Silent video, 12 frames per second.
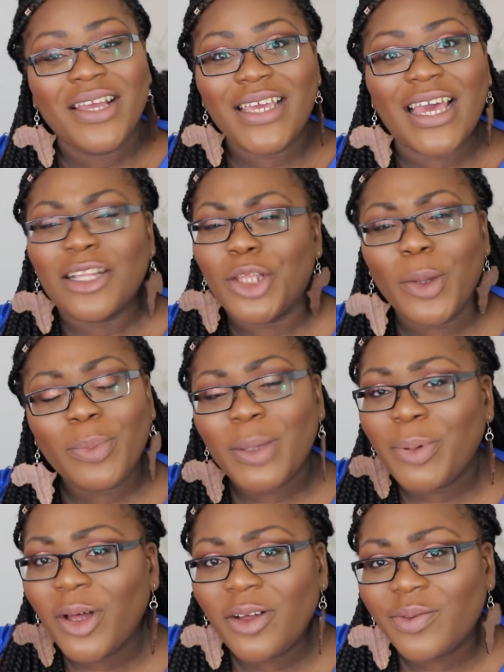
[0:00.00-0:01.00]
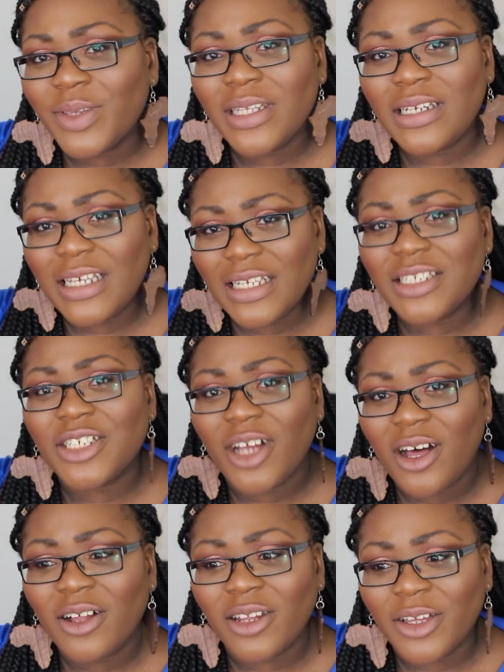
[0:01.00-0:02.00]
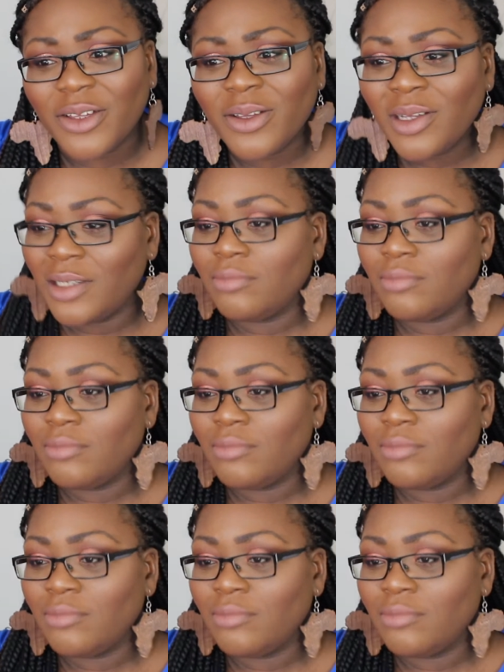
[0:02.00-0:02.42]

Yeah, don't be put off with the Nears Char Glow.